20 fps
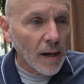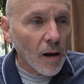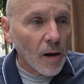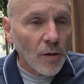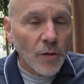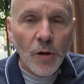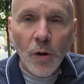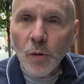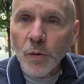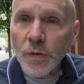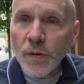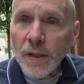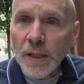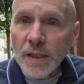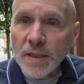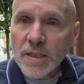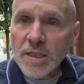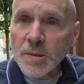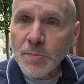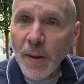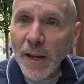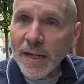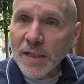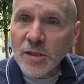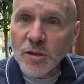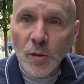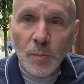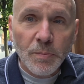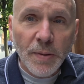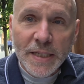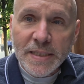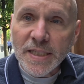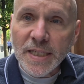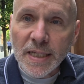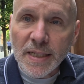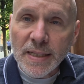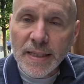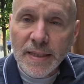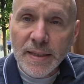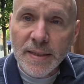Although the specs are
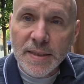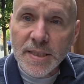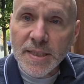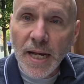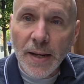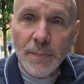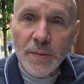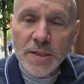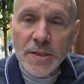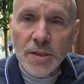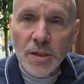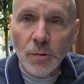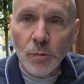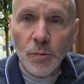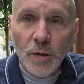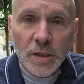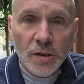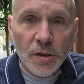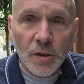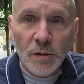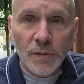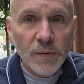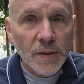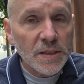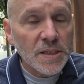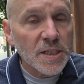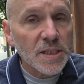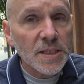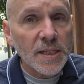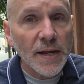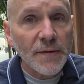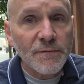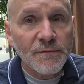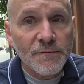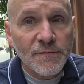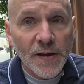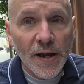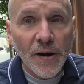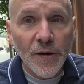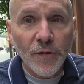basically the same as the original, this is a
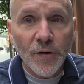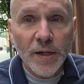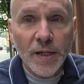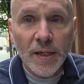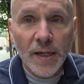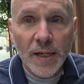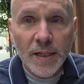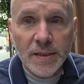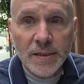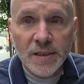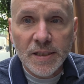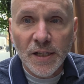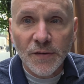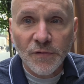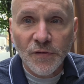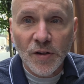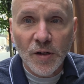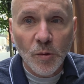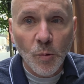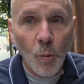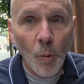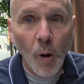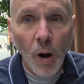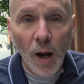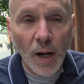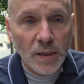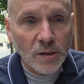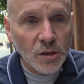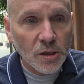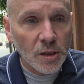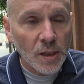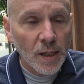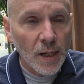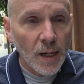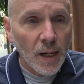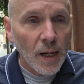very different watch.